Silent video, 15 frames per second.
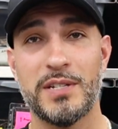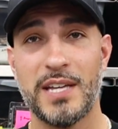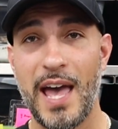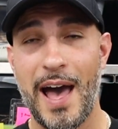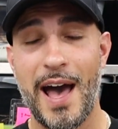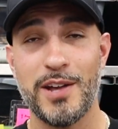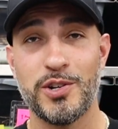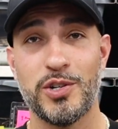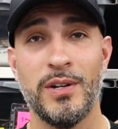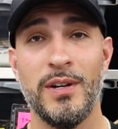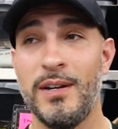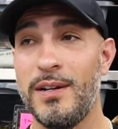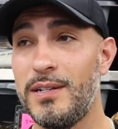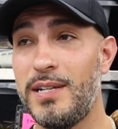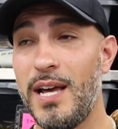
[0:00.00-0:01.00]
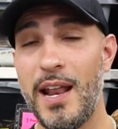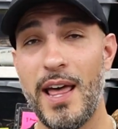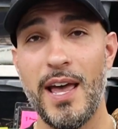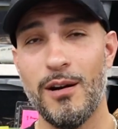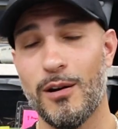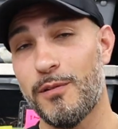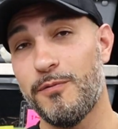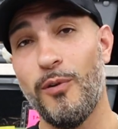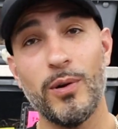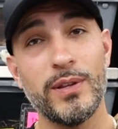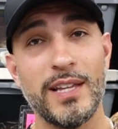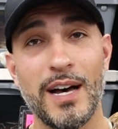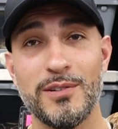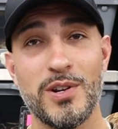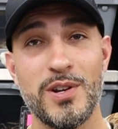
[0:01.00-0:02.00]
cash today, or
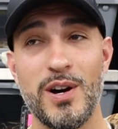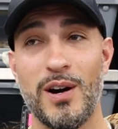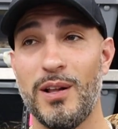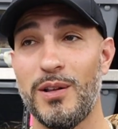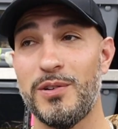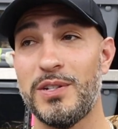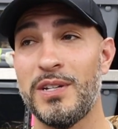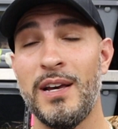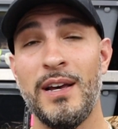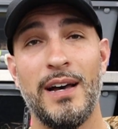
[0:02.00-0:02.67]
$4,000,